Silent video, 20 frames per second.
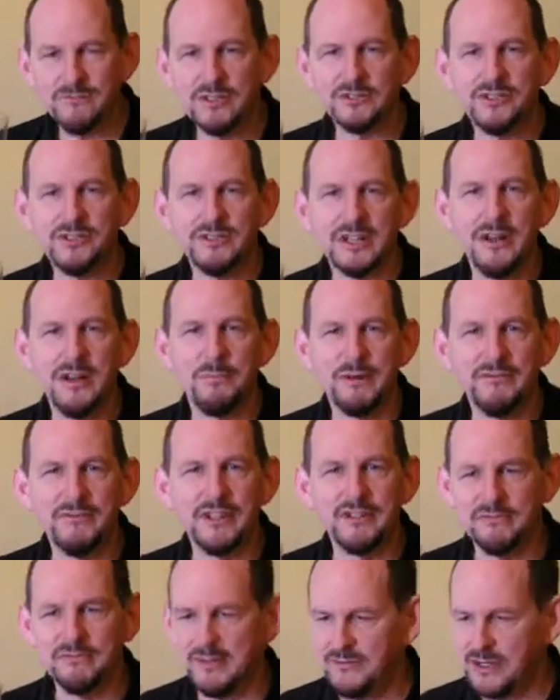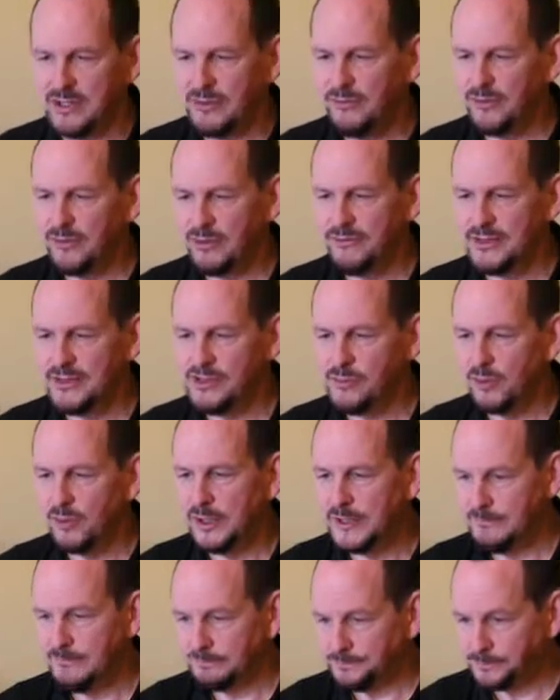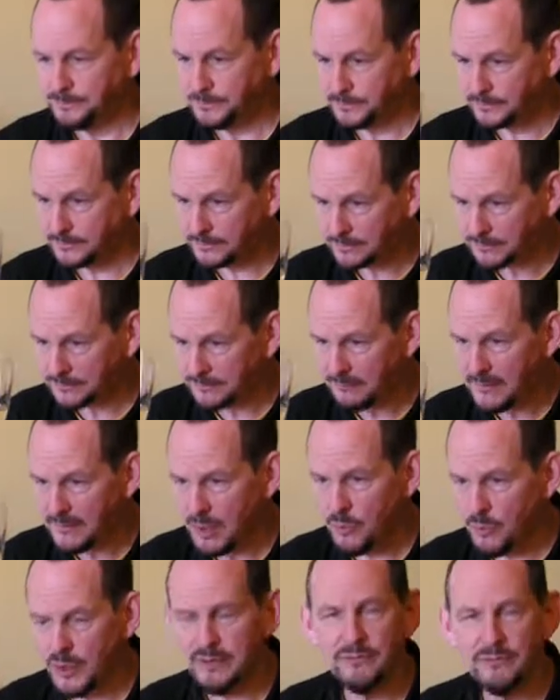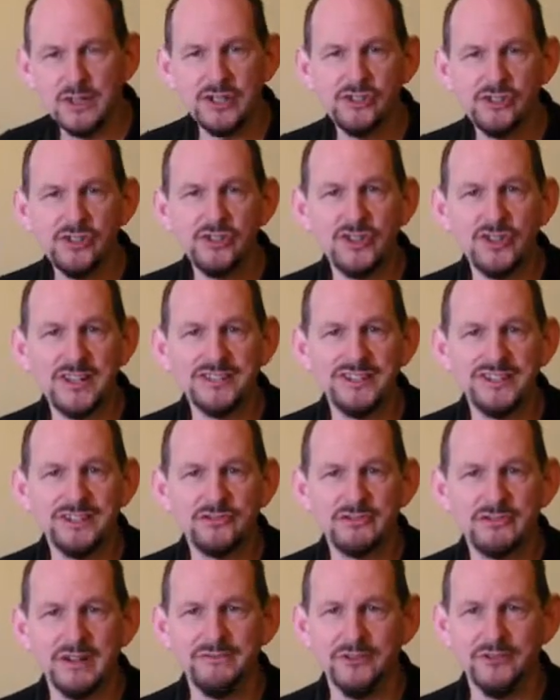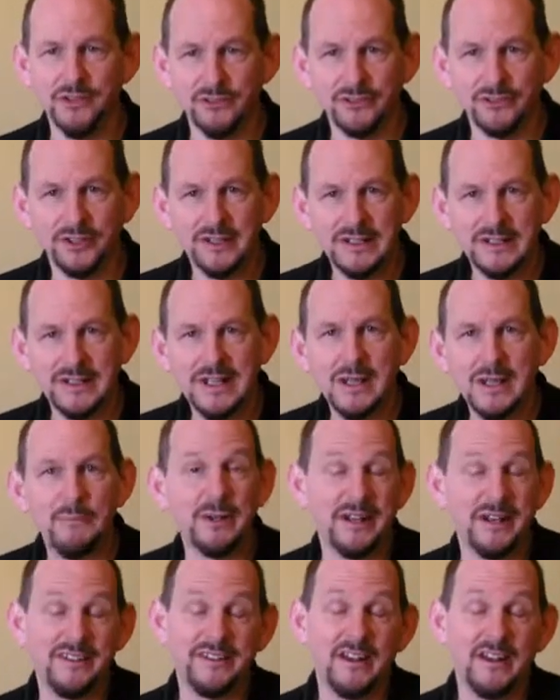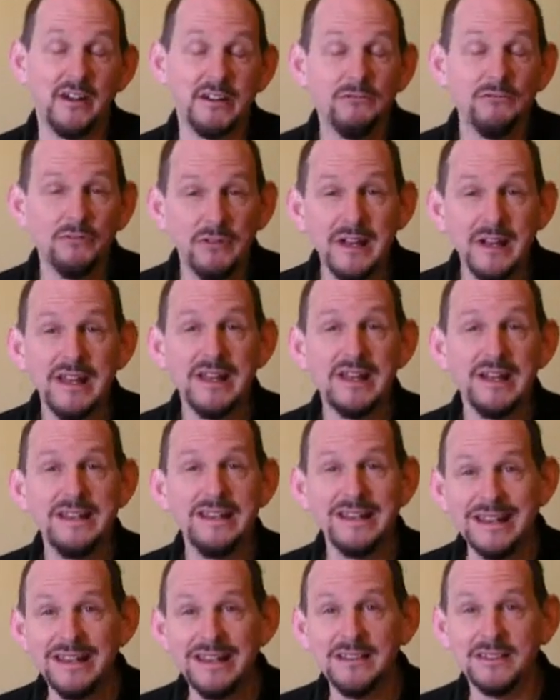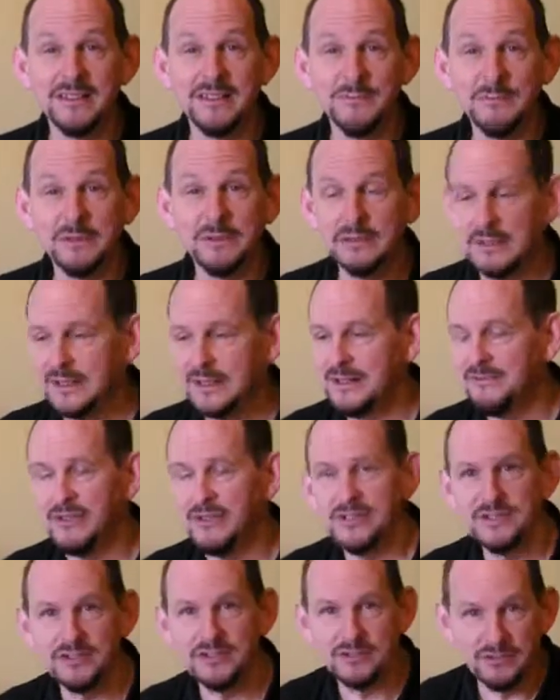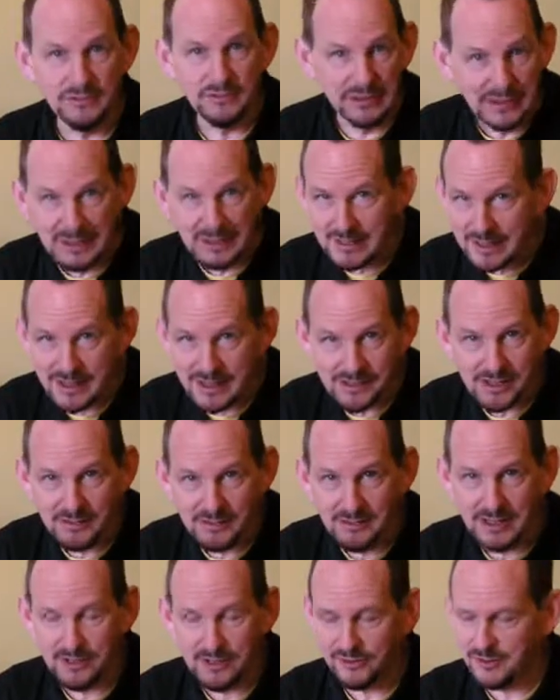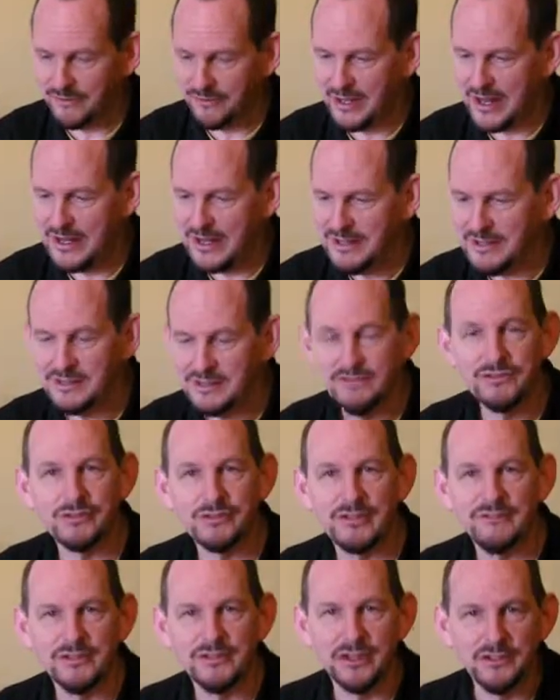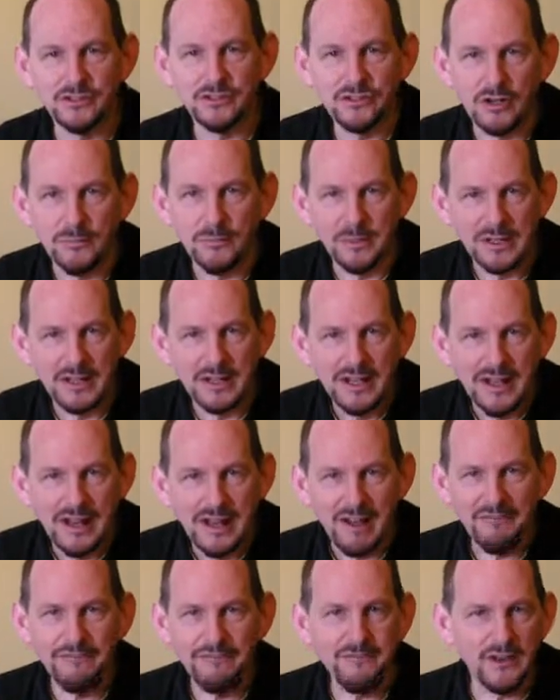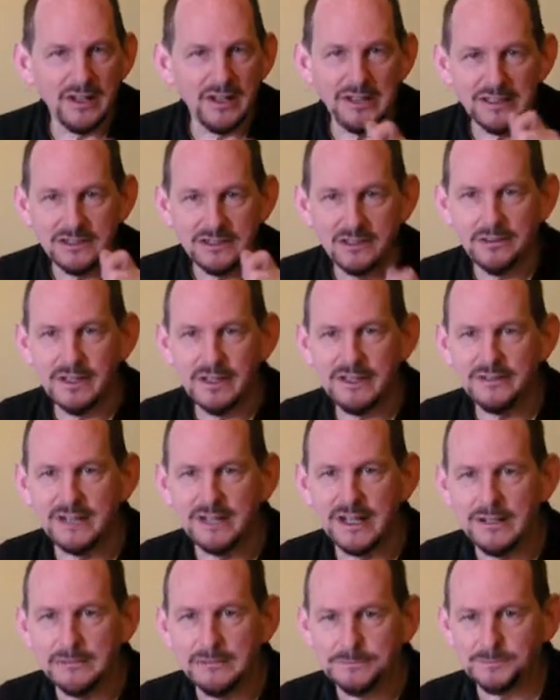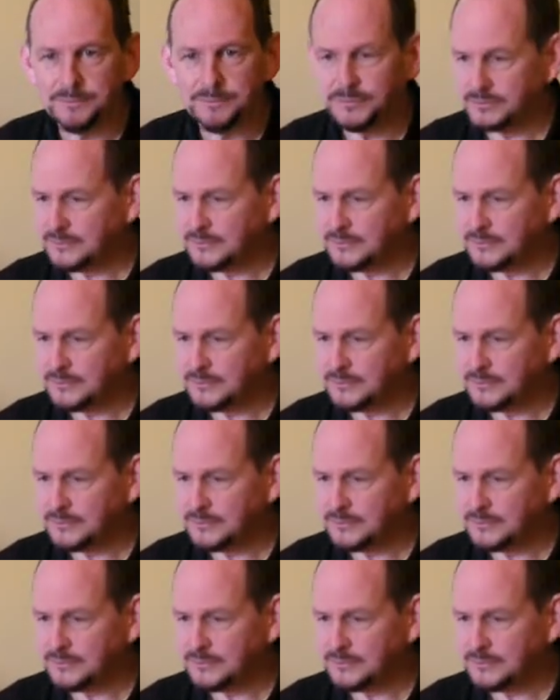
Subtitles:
have looked at a couple of other reviews of this wine, one of which suggested truffles, but as I rarely eat them, and if I do, it's only a sort of hint of truffle on the top, a fine grating.